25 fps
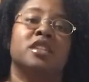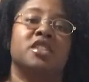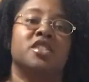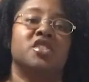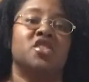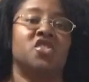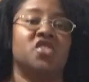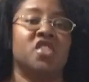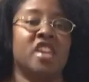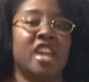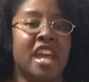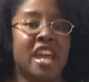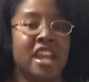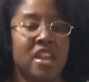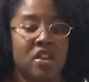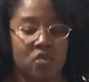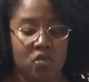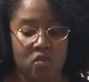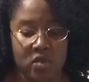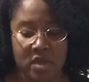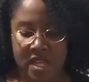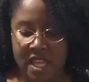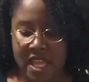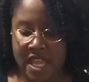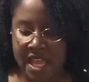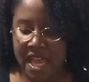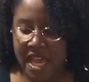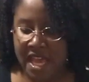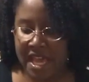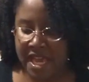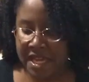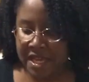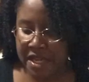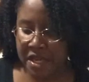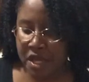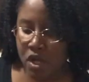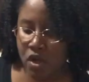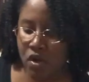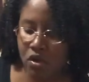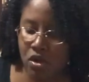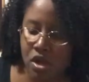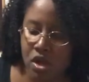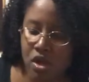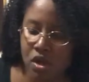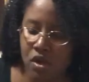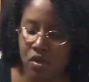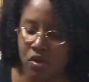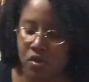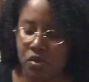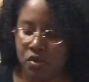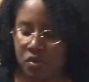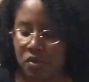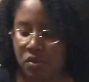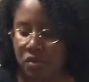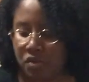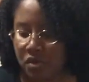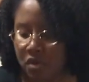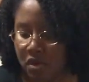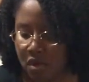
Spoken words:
snack with a hot cocoa.